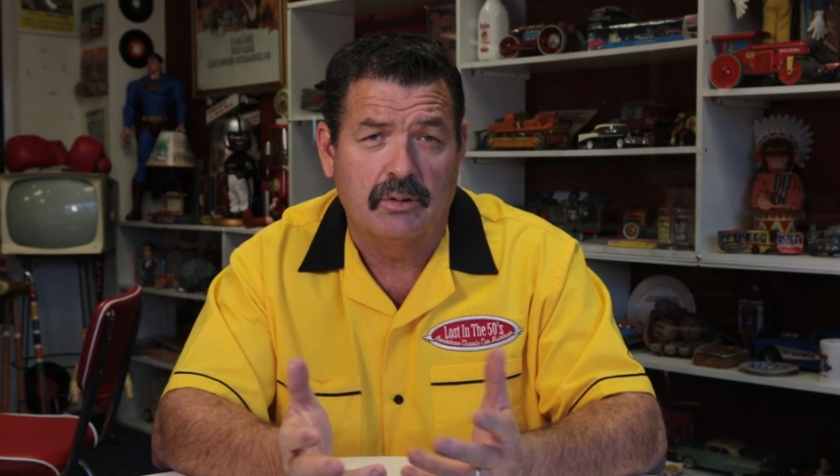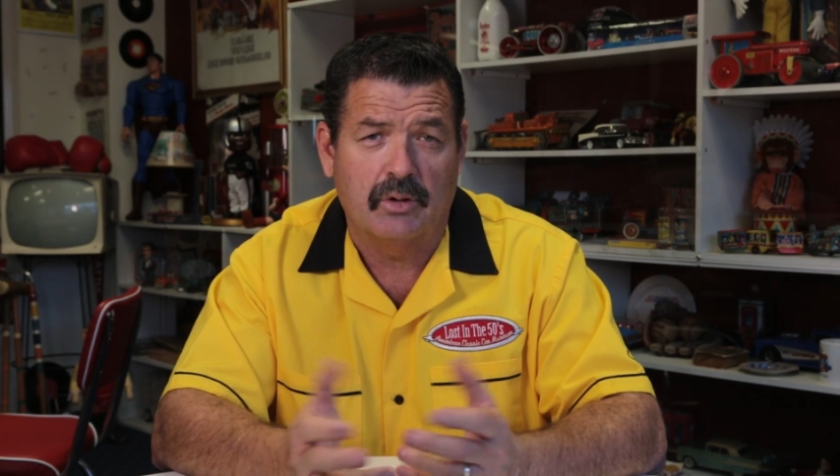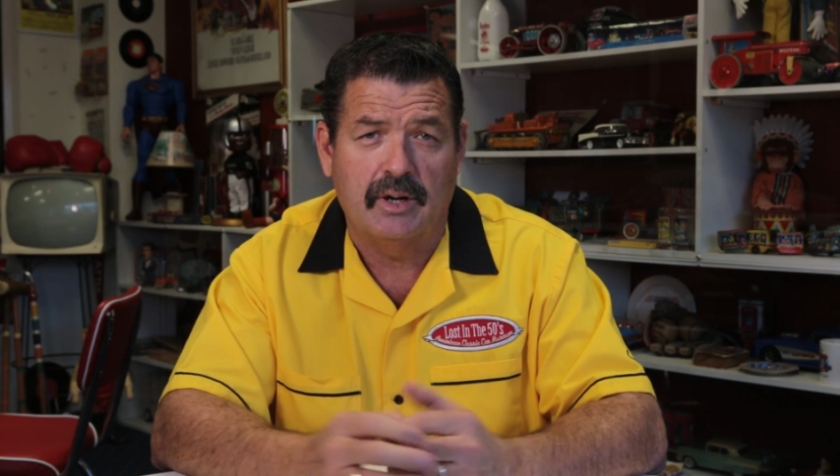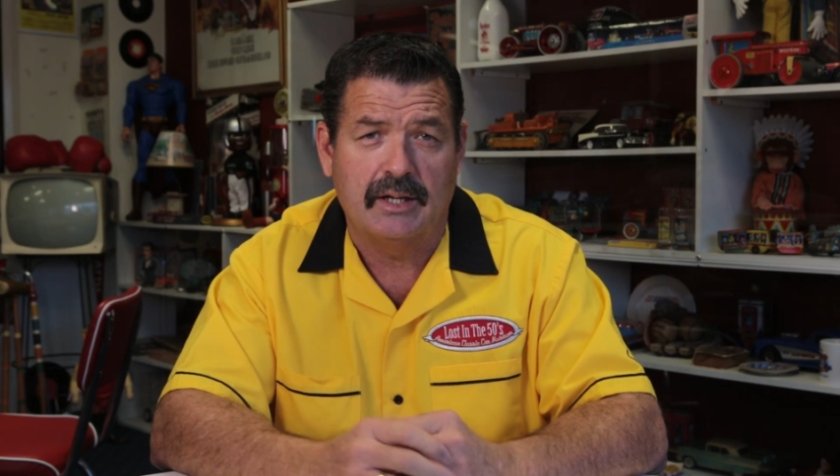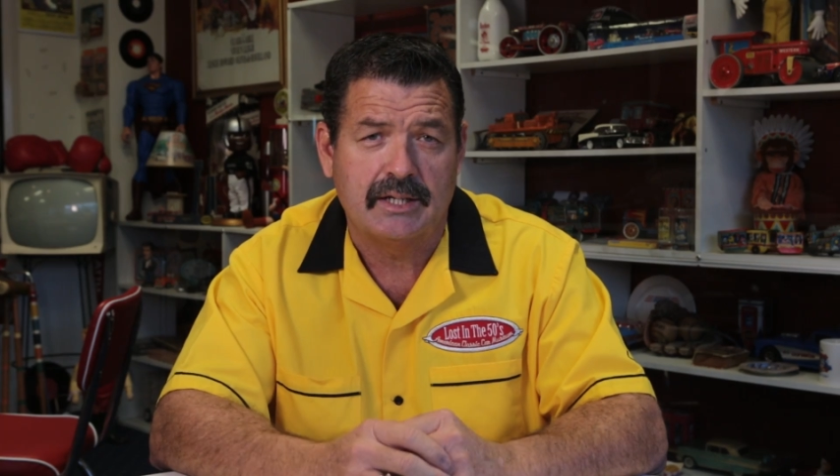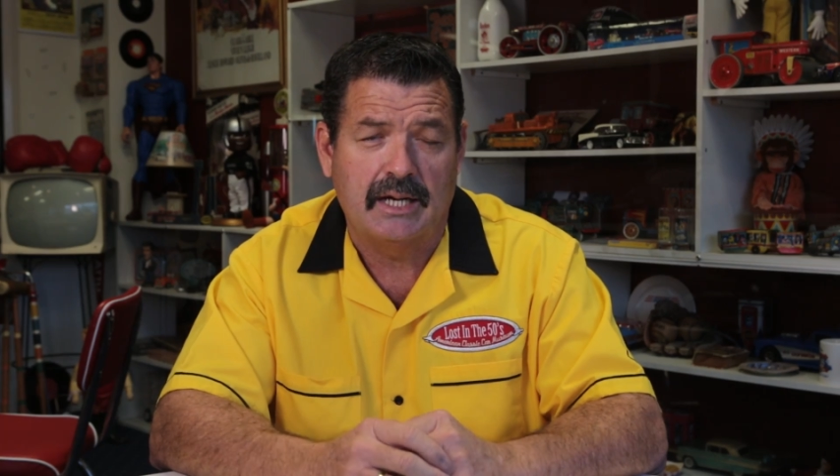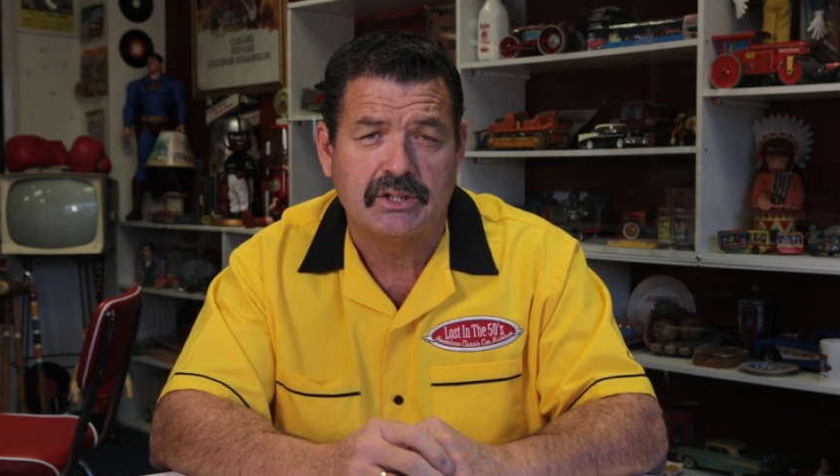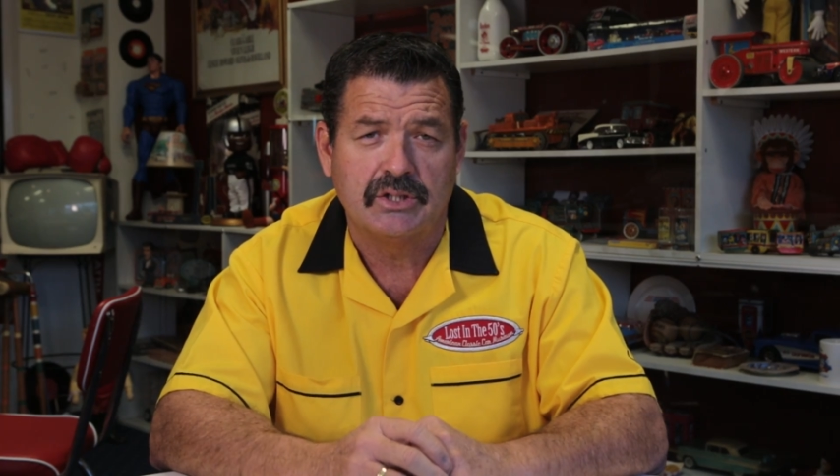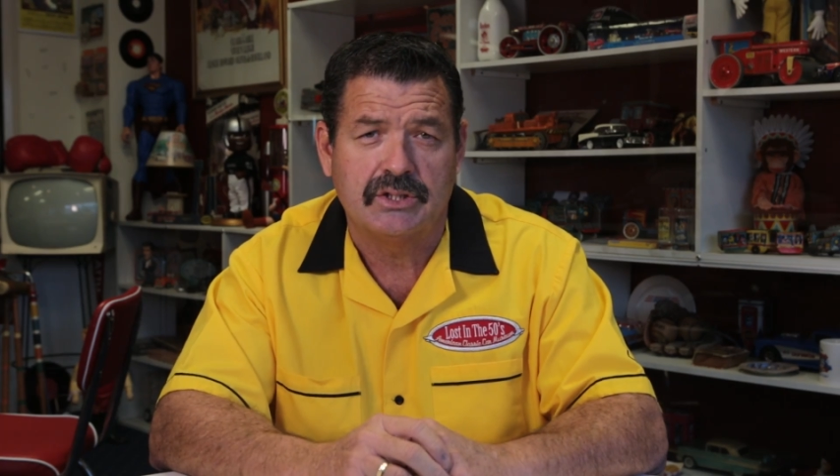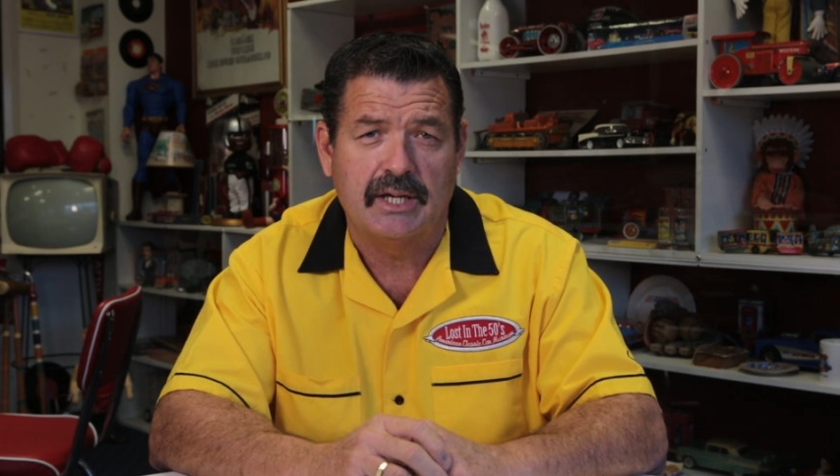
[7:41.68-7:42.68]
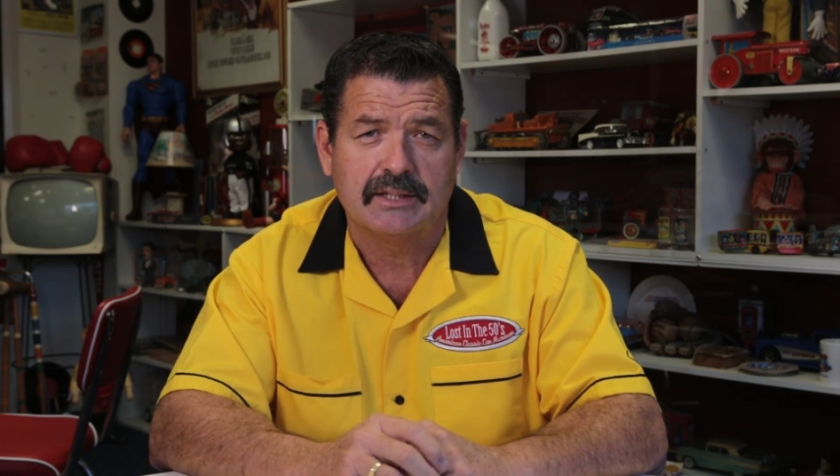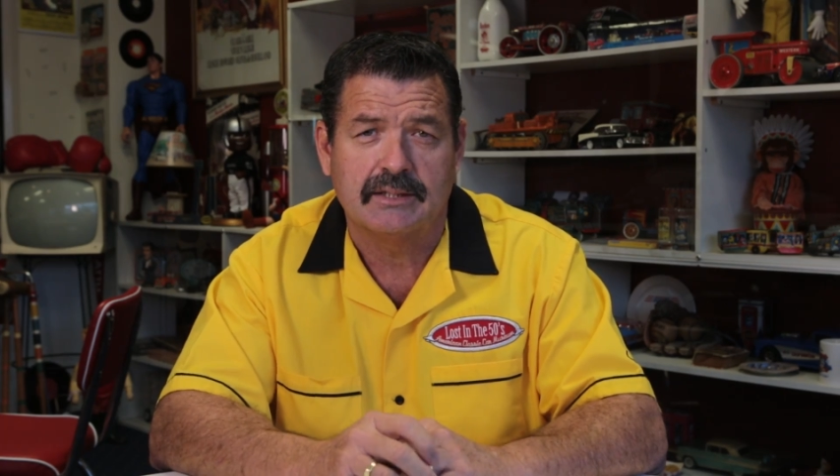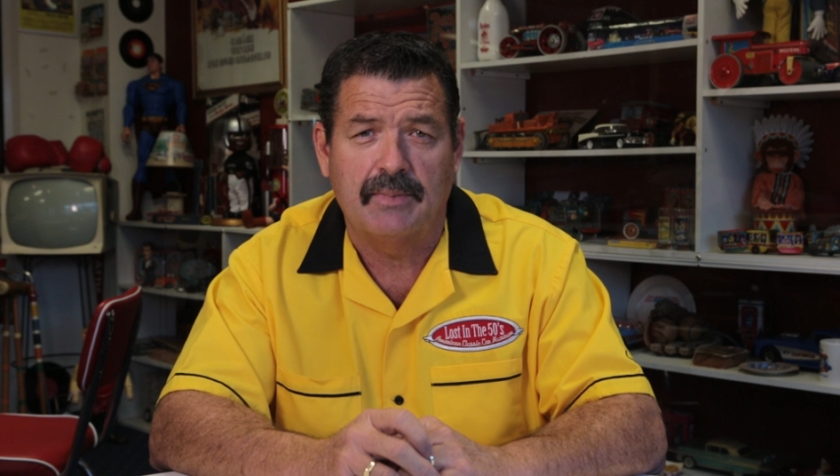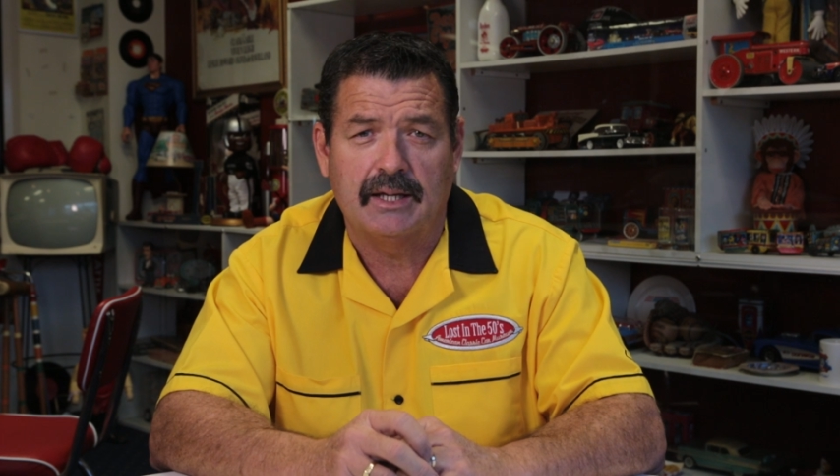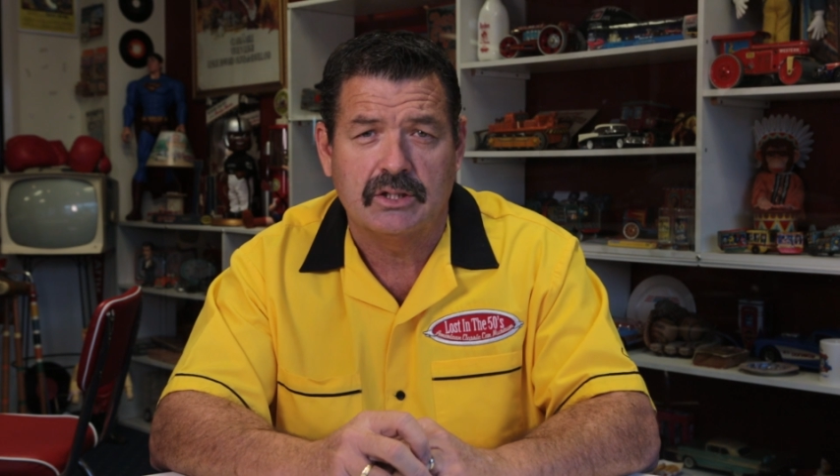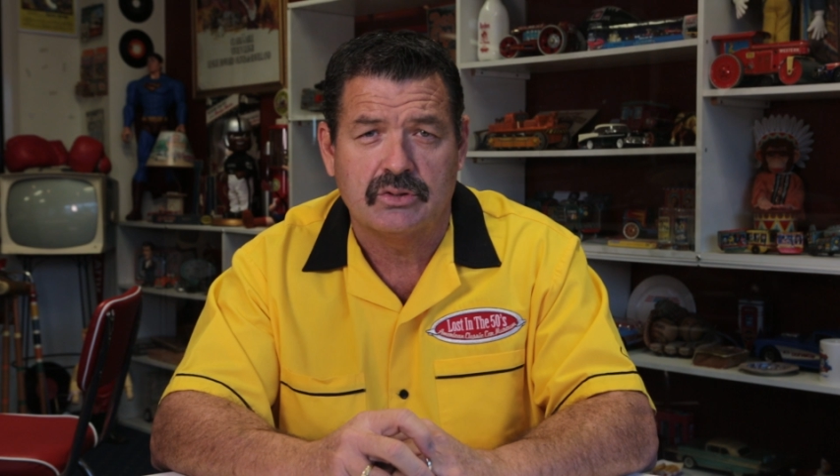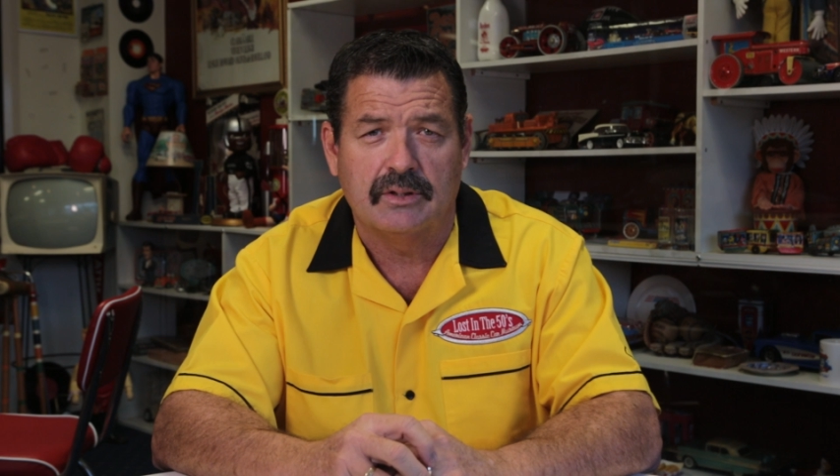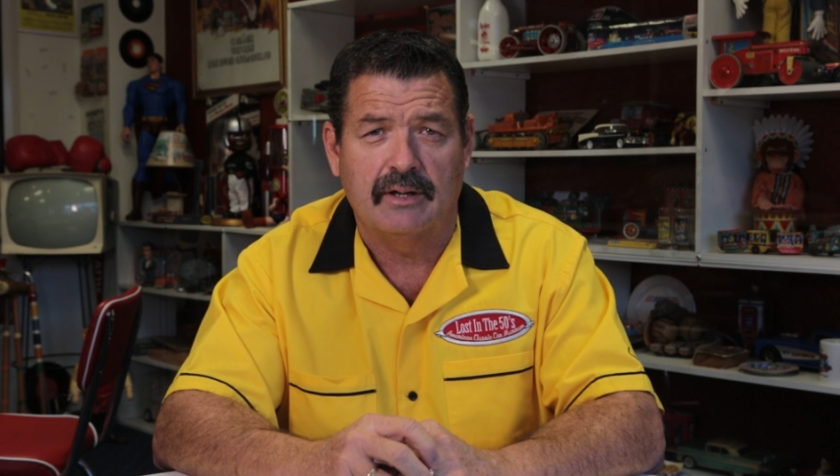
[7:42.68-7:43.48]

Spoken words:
accreditation checks and making sure